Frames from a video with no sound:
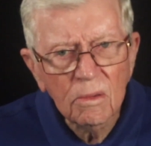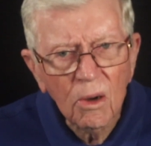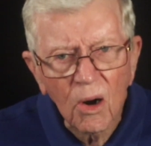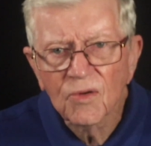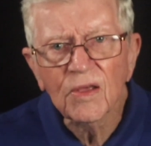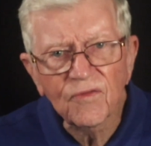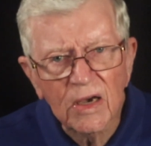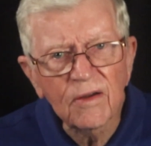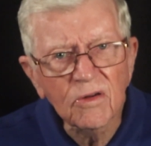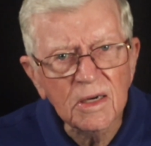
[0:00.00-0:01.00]
Aren't they
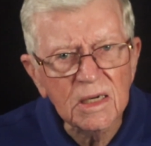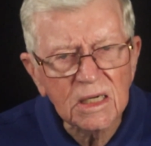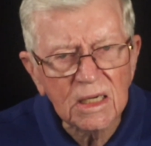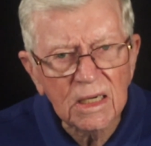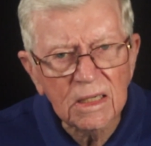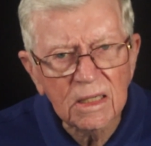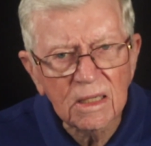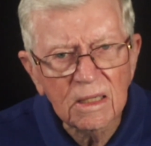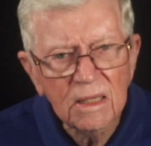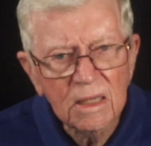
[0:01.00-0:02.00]
favored in his sight?
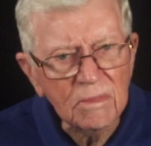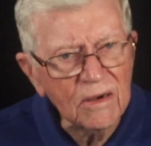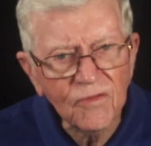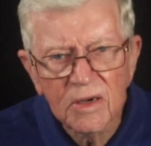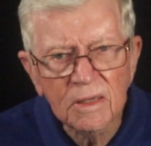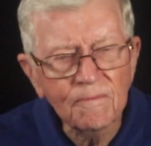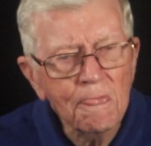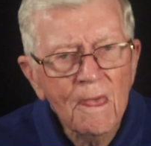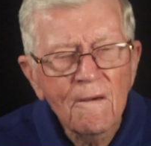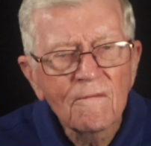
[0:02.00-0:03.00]
My friend,
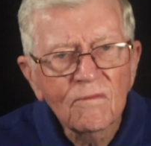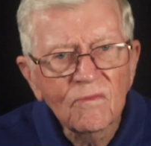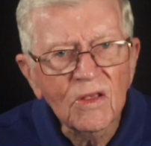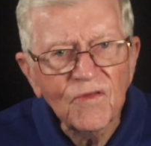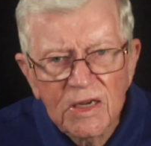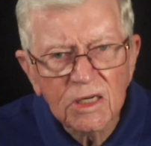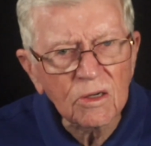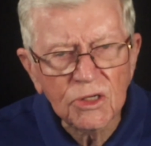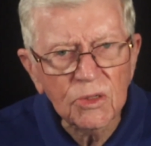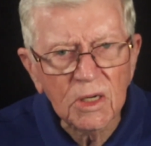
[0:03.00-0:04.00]
the physical
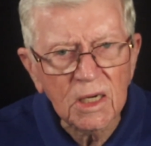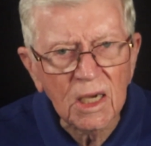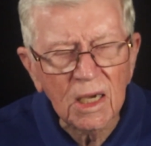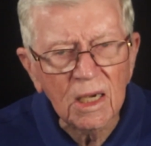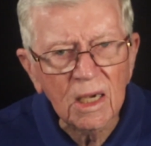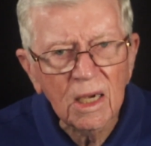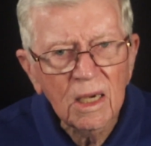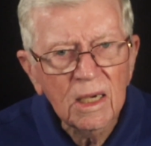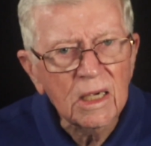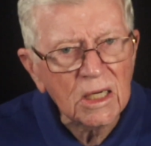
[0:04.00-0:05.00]
Jew today
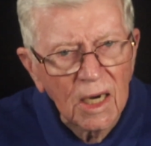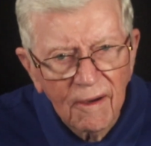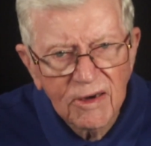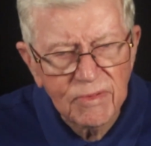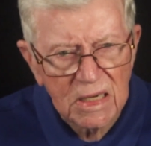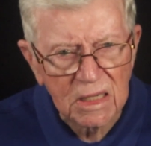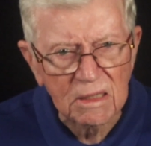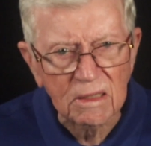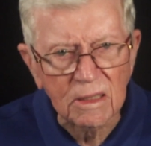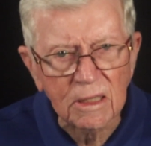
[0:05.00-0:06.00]
is loved by
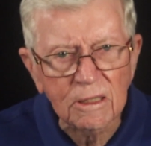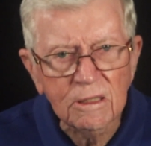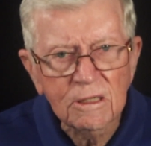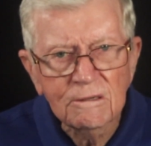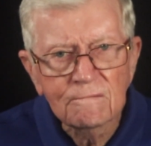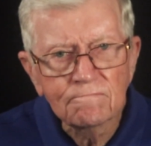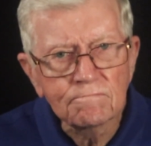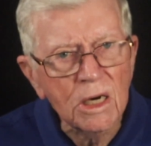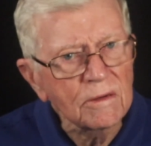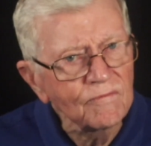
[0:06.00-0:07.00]
God.
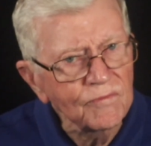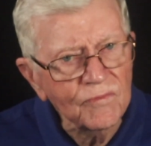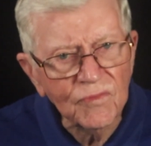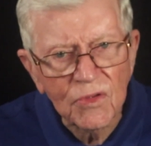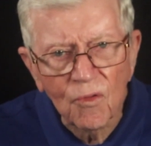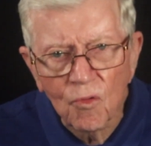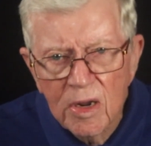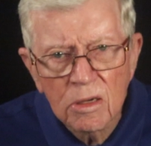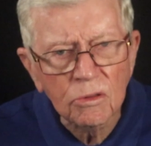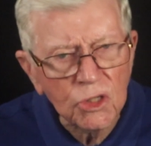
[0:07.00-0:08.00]
But the
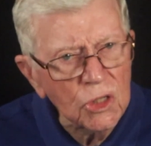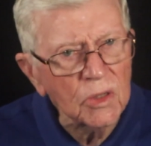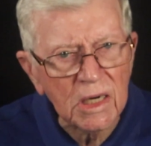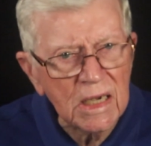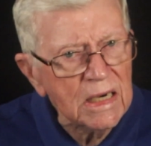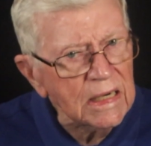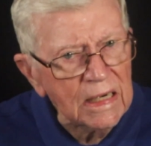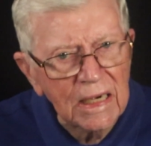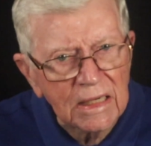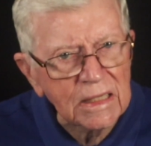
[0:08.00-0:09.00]
real Jew today
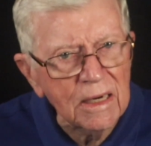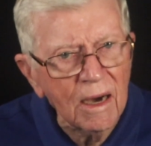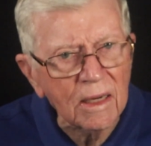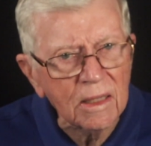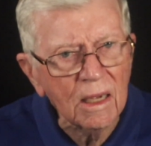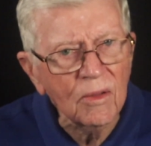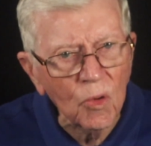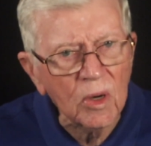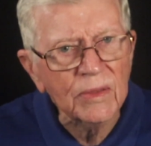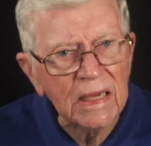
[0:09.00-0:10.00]
is not the
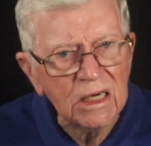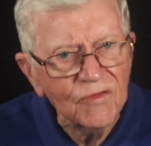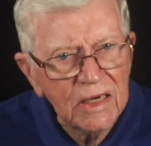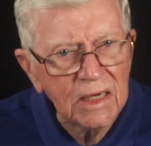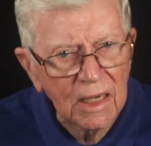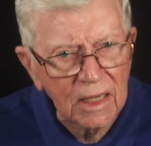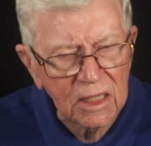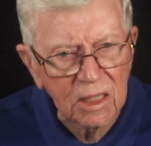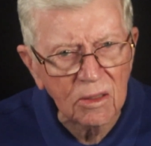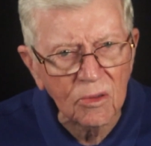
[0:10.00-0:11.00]
one that's physically
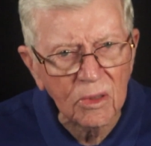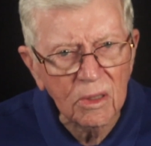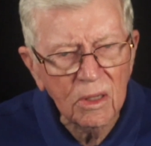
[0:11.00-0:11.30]
so.